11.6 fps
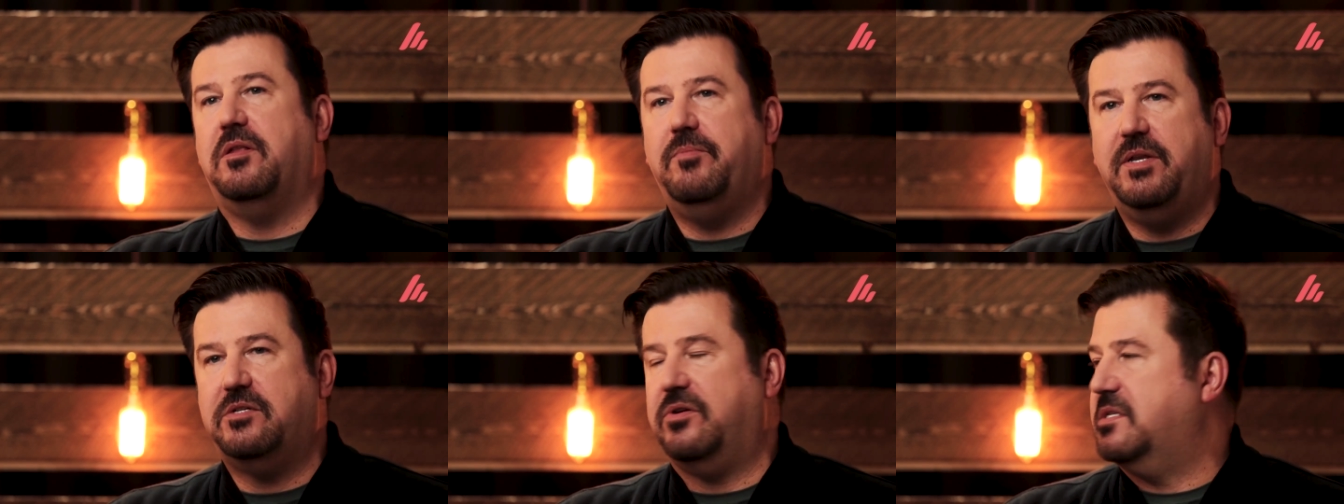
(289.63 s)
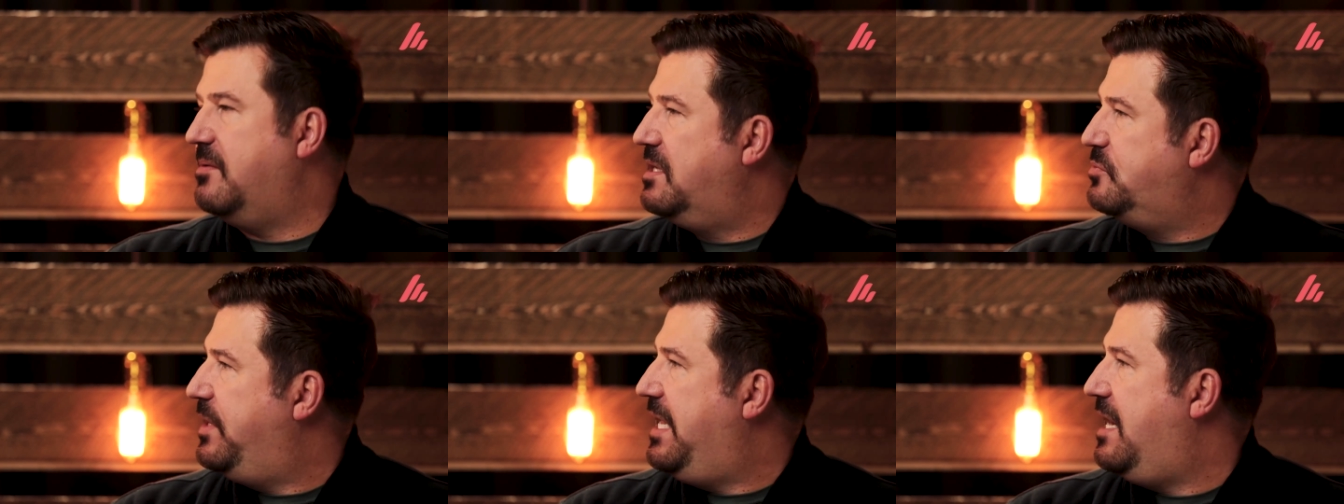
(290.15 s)
of the mm. ministry.
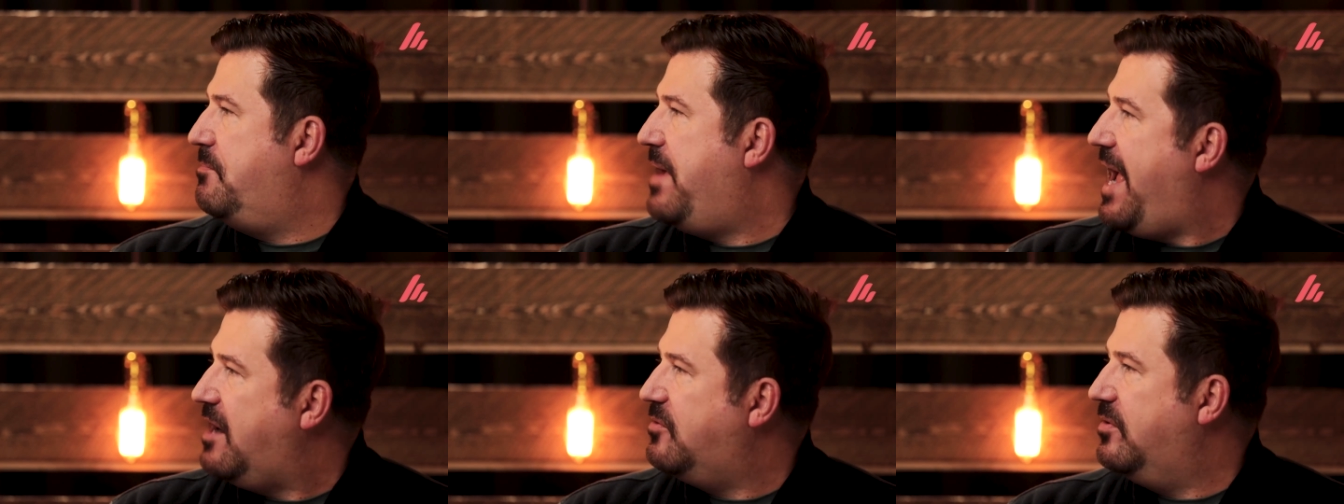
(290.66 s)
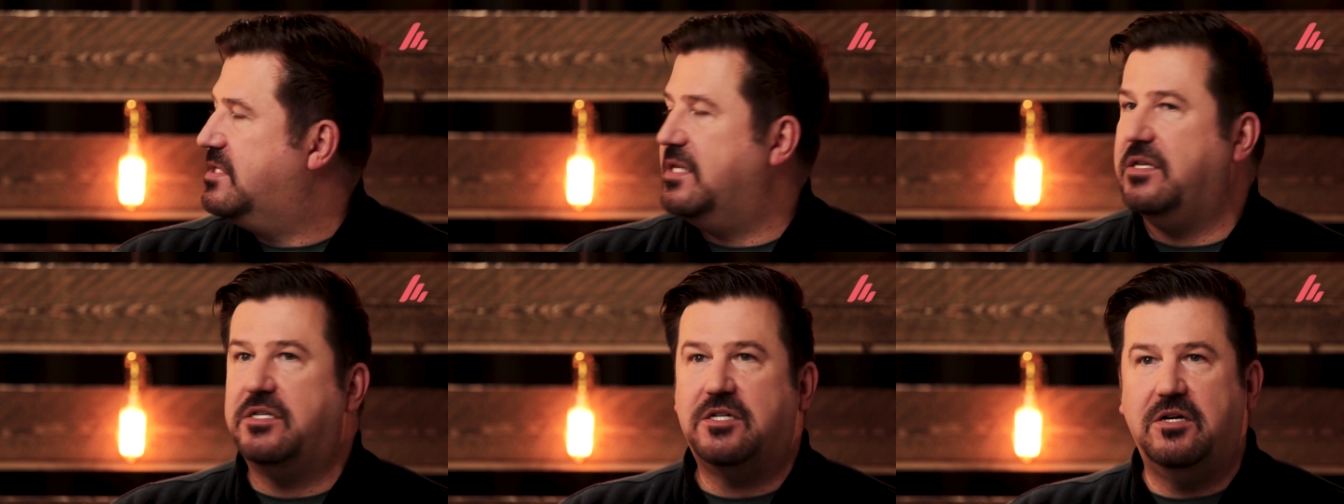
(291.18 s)
Sometimes we get it backwards
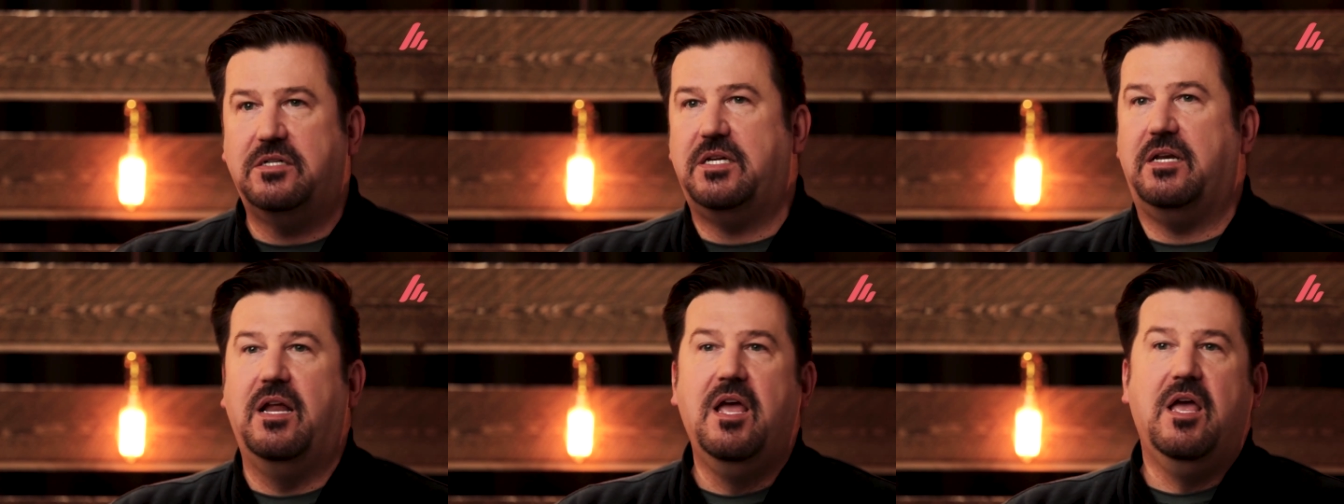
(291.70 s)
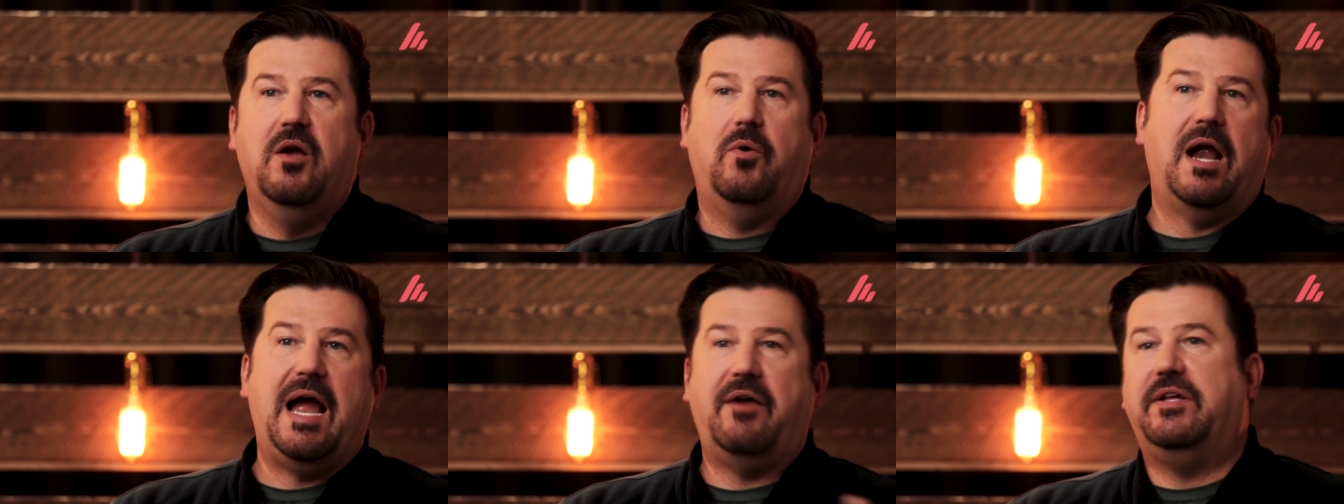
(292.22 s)
in the church and
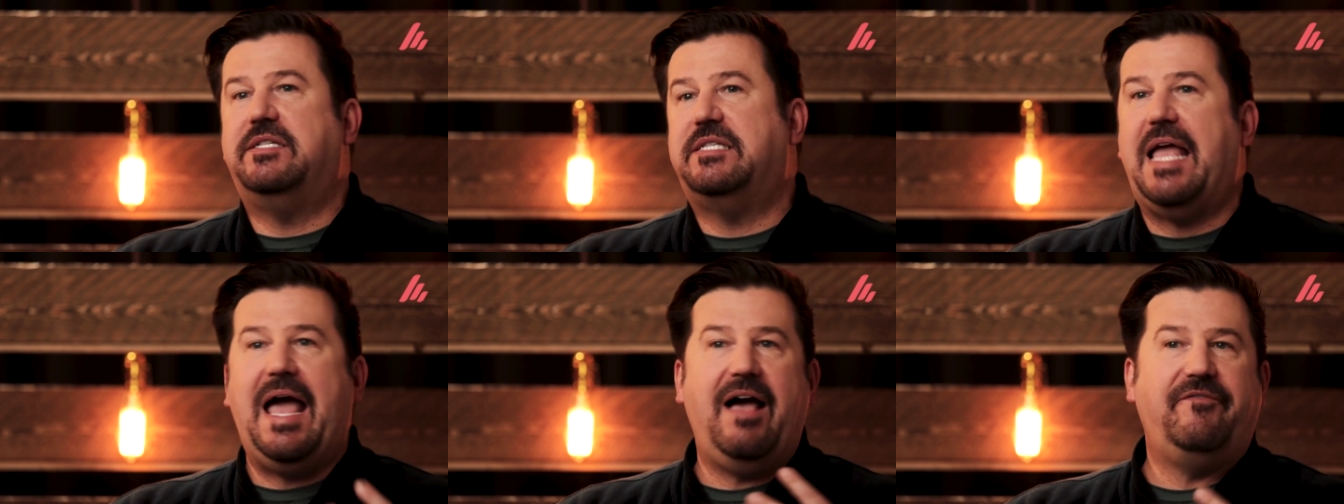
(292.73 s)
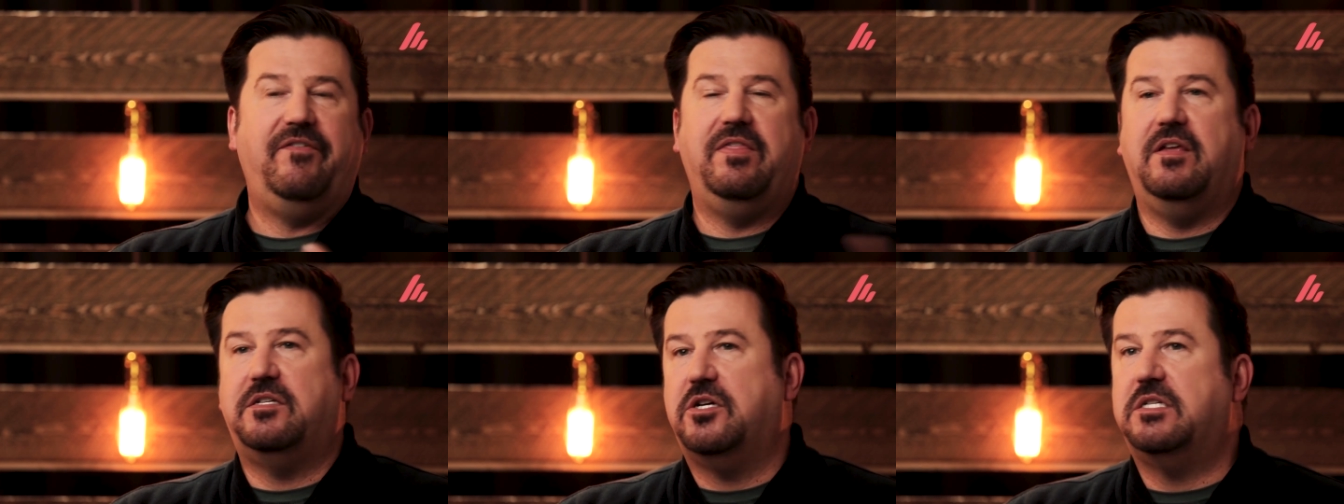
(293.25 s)
we're hiring staff and
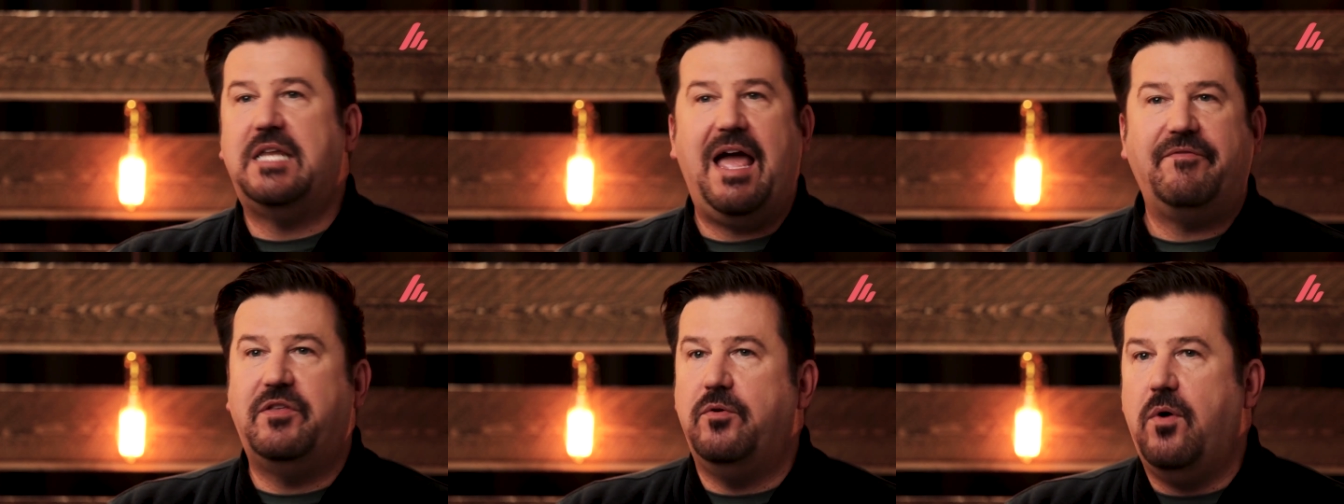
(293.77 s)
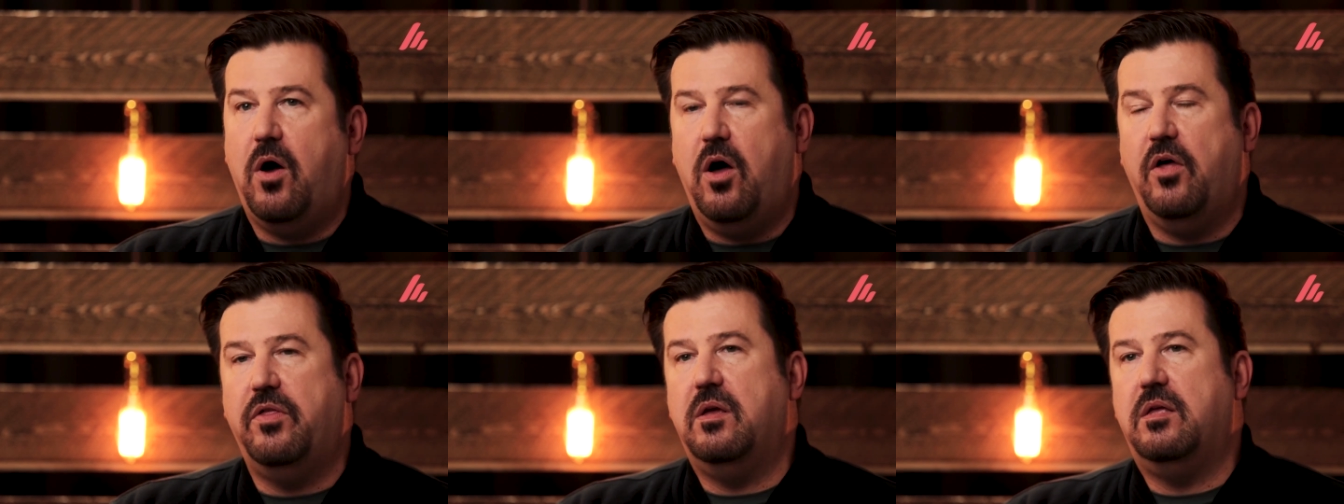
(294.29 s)
the church staff do
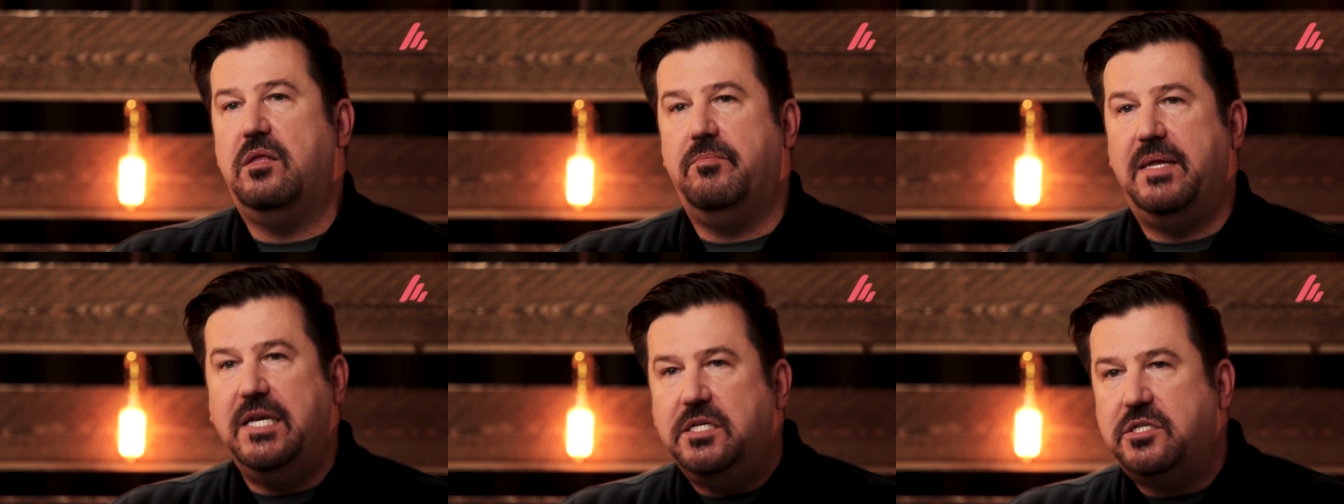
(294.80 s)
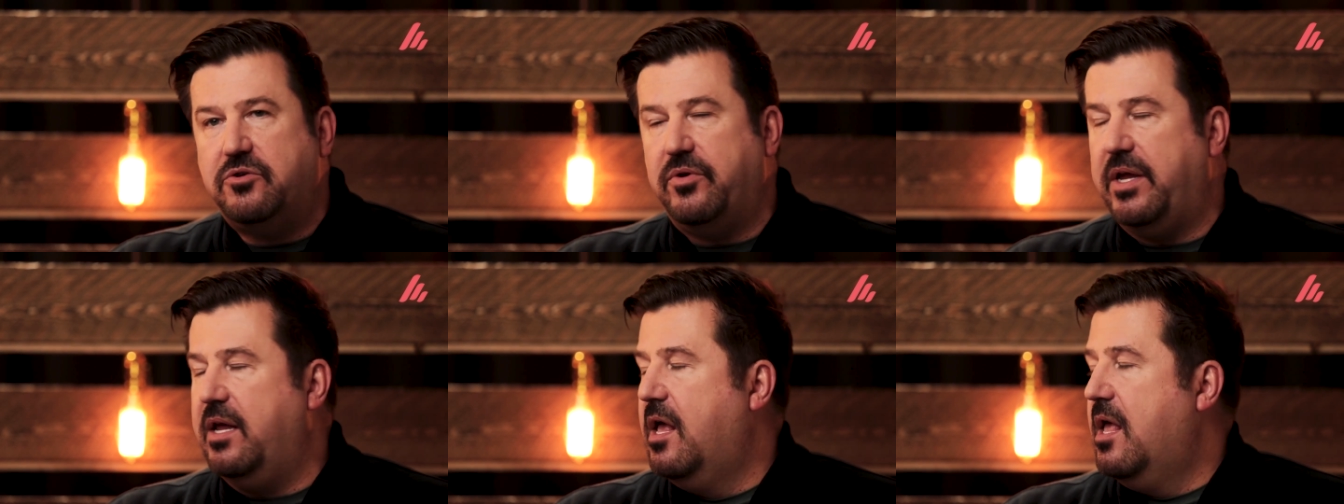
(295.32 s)
all the, the
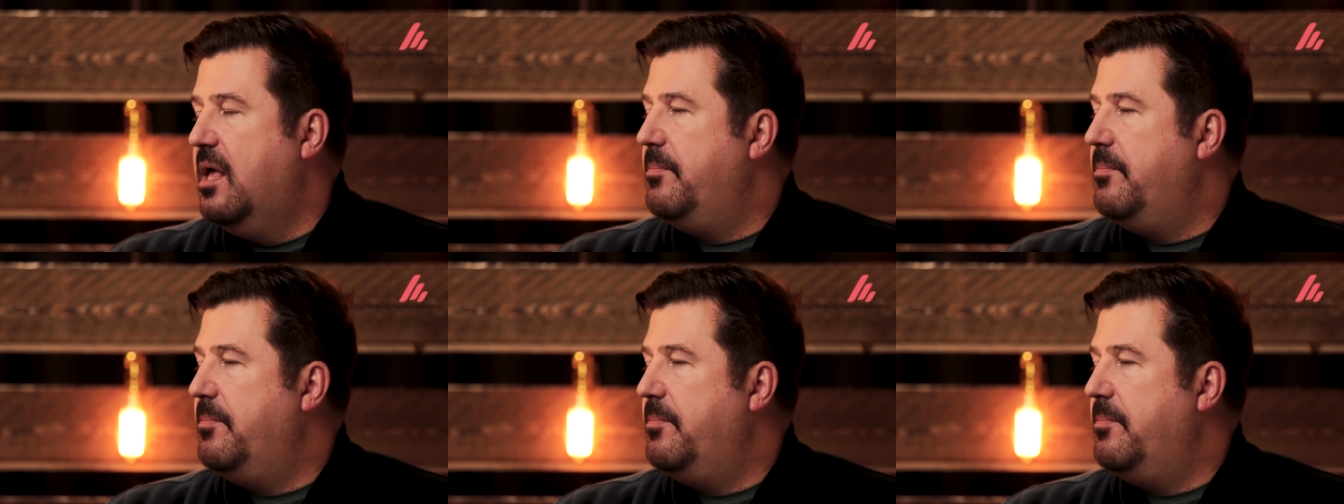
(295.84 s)
ministry,